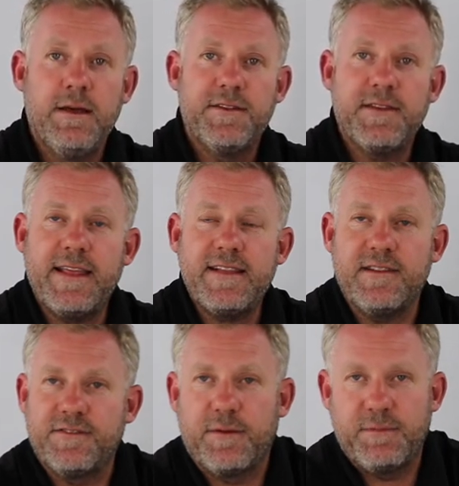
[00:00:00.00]
So
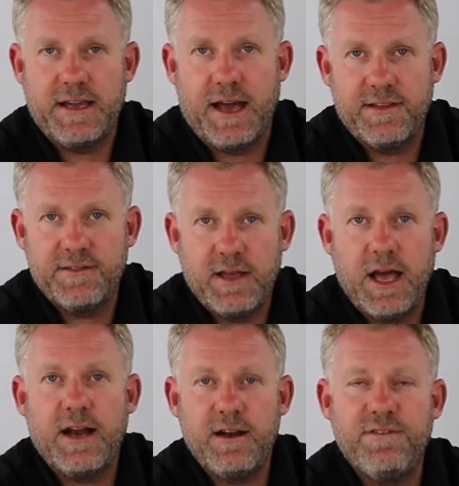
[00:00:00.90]
that's it from me, guys,
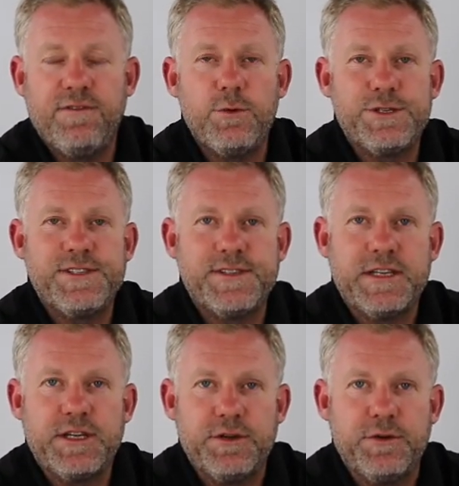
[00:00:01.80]
and I look forward to
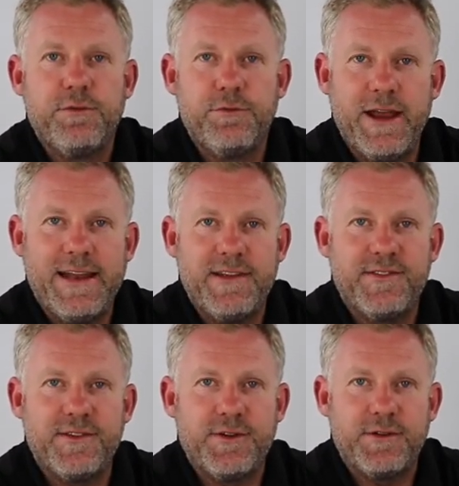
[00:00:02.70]
seeing you really
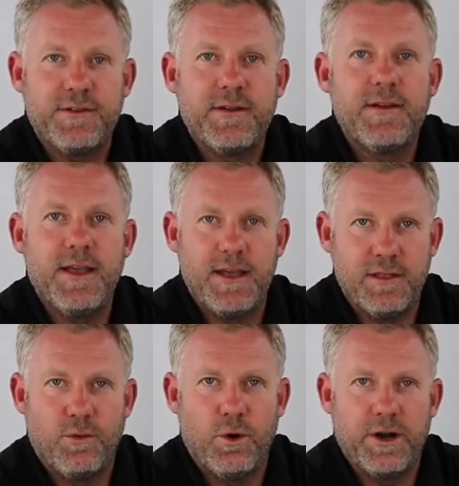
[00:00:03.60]
soon
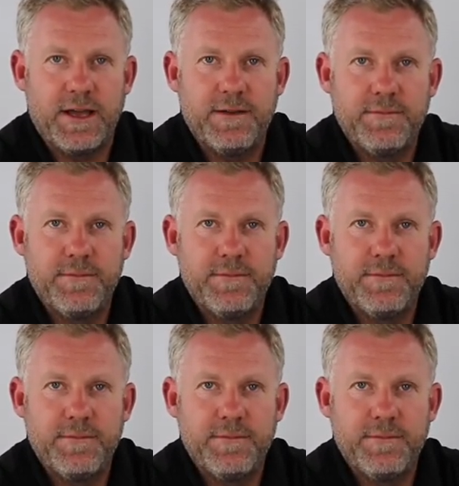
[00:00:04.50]
in the water.